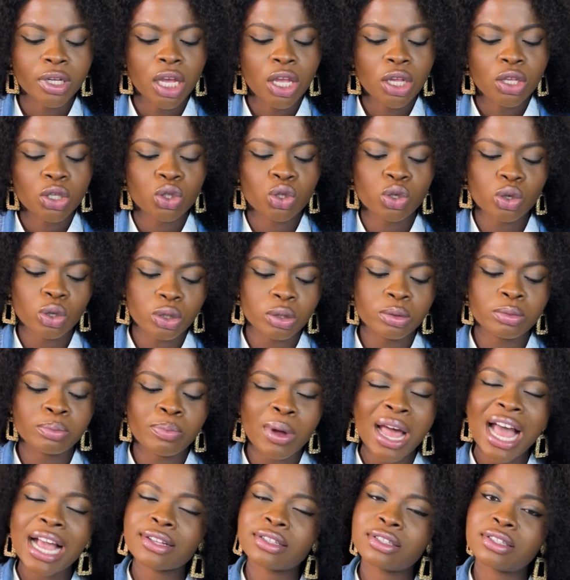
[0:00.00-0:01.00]
So
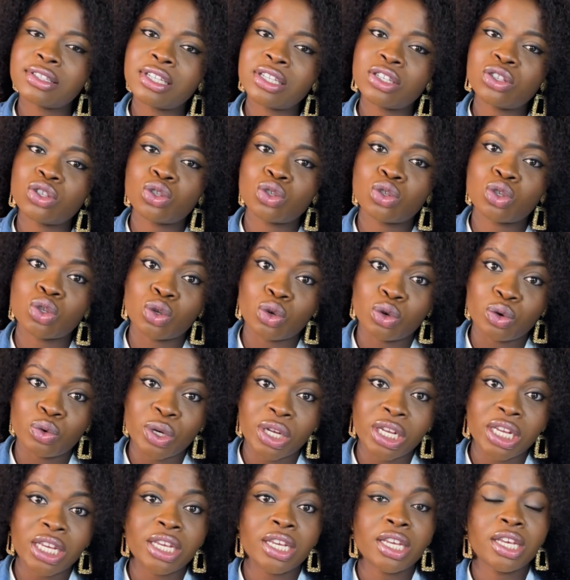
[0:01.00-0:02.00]
back to this
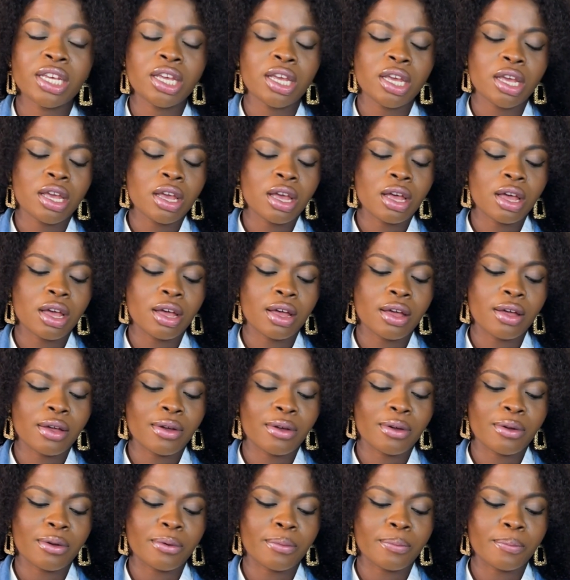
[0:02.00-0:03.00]
story
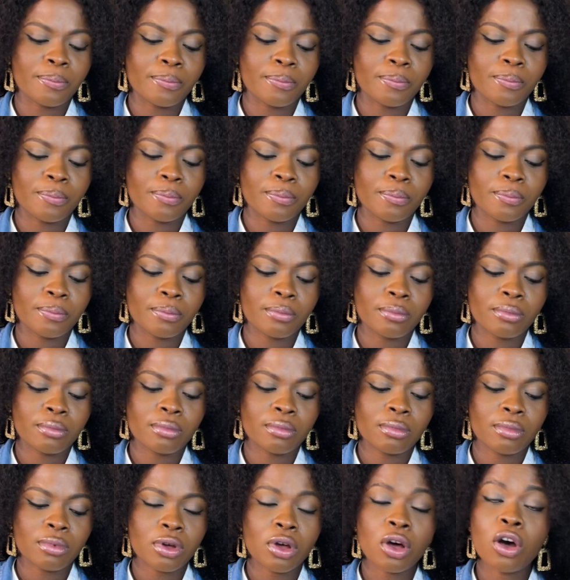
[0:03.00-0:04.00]

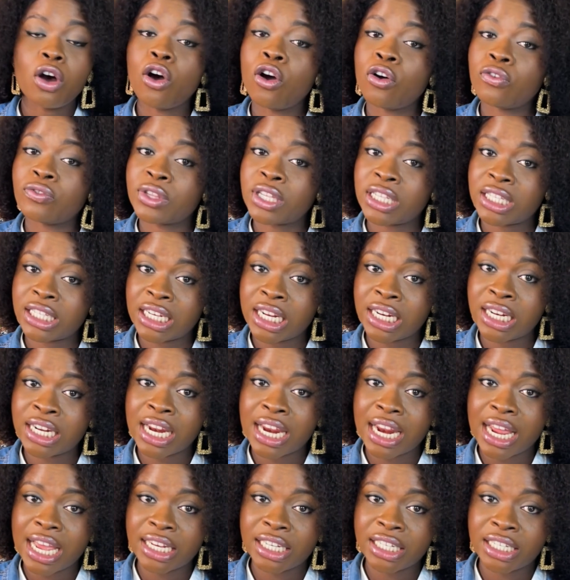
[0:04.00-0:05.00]
of this lady
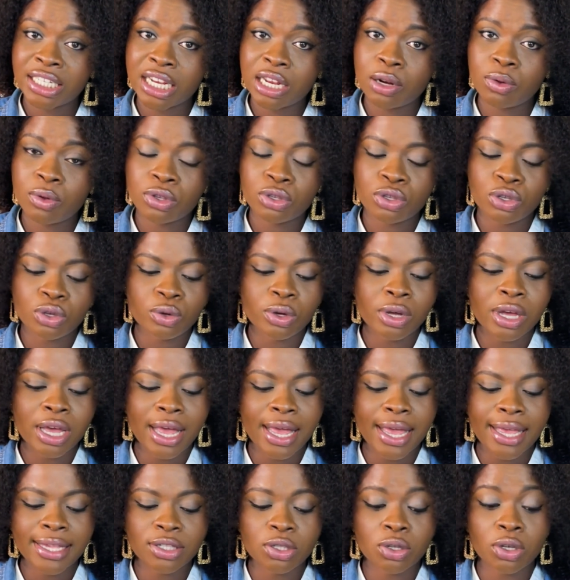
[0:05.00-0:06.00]
that I shared with you
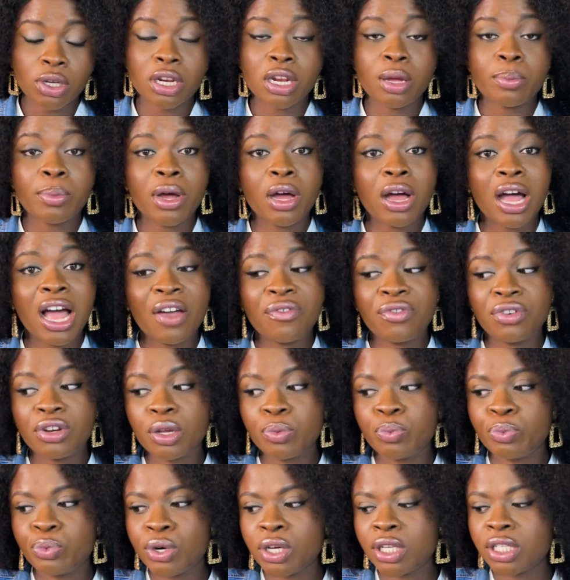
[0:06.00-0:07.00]
guys, talking about having a
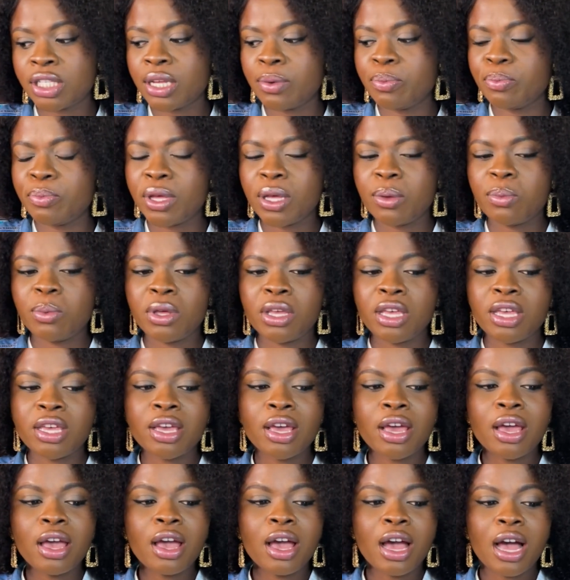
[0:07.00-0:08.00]
preterm
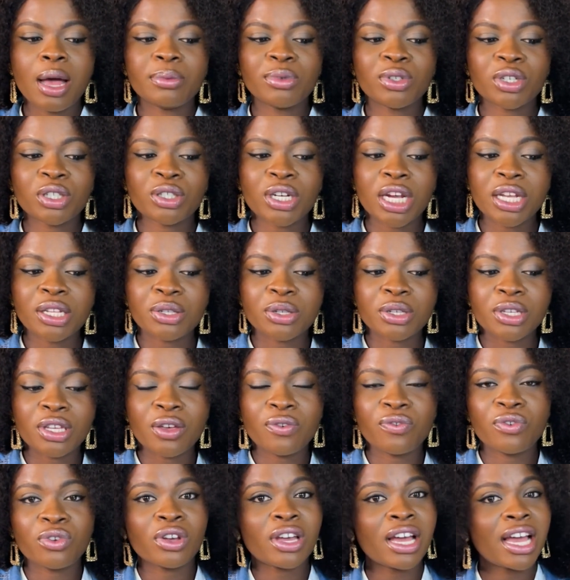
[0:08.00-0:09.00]
baby. I'm just trying to
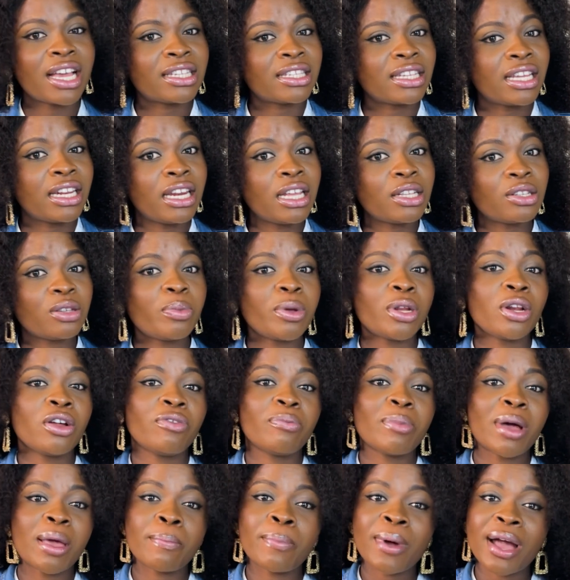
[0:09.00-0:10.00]
give you guys a little bit of
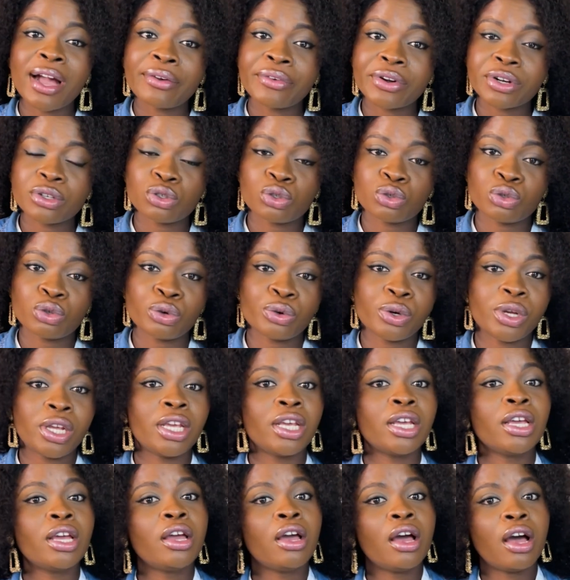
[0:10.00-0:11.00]
my background
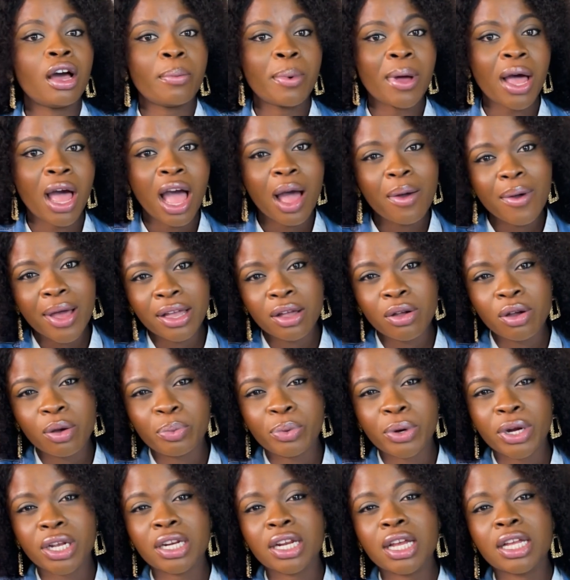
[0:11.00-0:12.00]
story about how I got
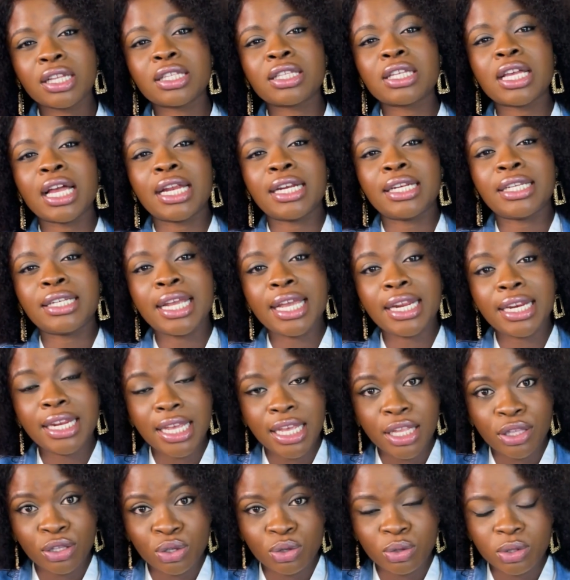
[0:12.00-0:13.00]
pregnant and then
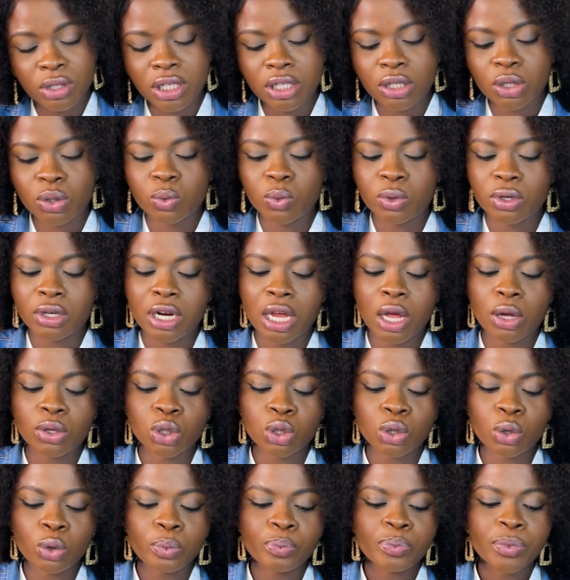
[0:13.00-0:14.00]
into this one now.
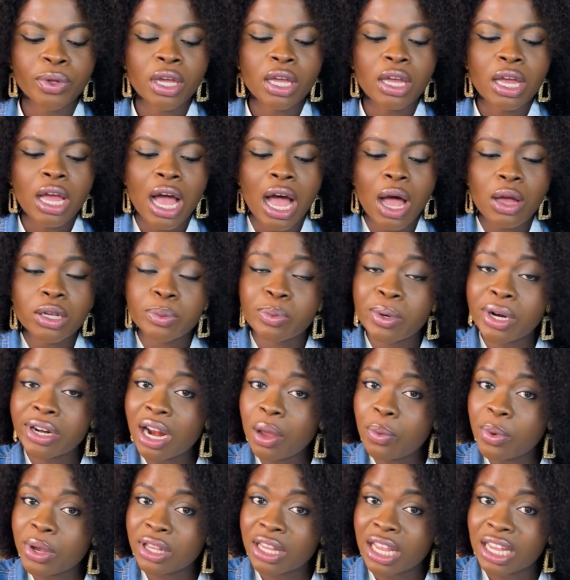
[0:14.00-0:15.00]
So I was
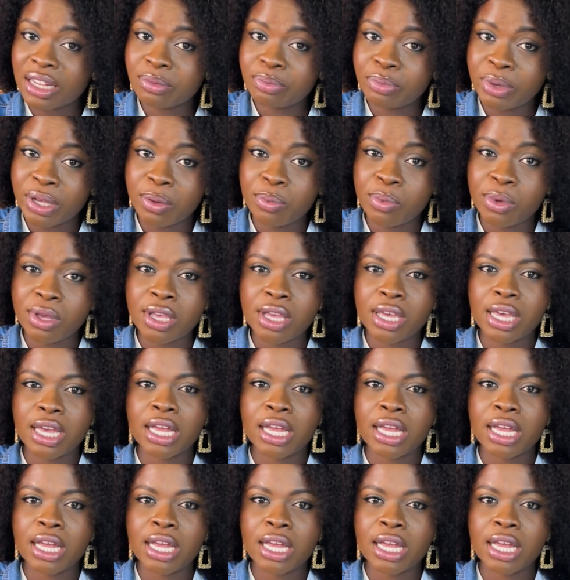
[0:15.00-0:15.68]
pregnant with that baby,